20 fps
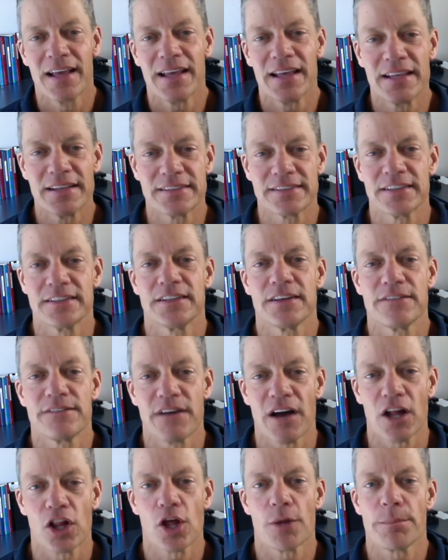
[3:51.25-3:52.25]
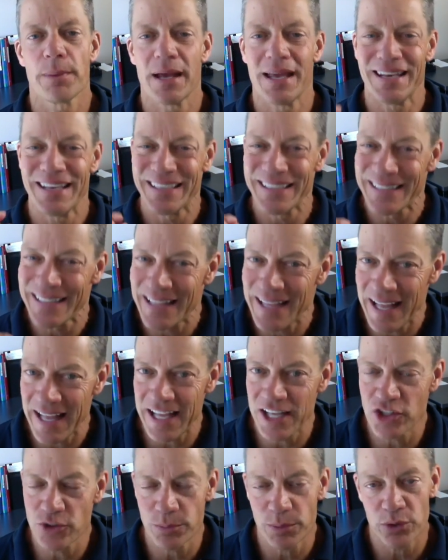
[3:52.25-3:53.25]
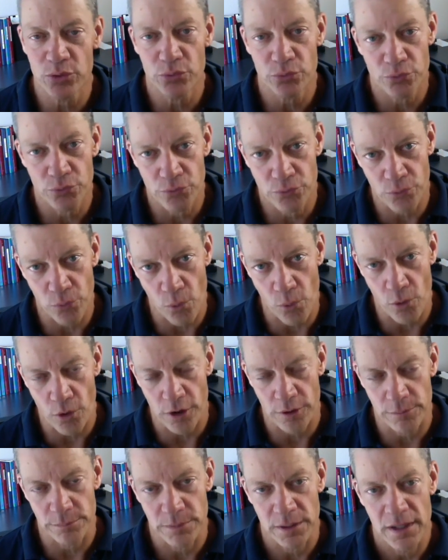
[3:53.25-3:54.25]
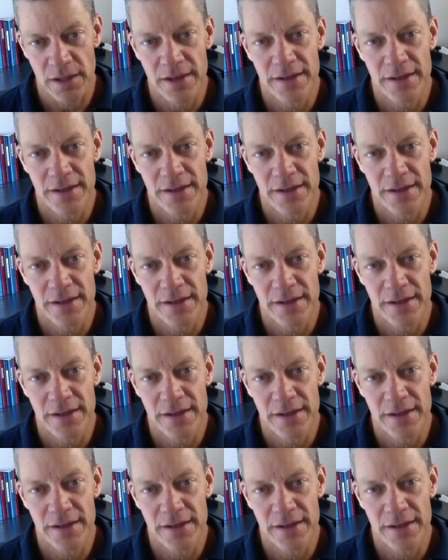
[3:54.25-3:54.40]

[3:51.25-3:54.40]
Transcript: is to develop an engagement form.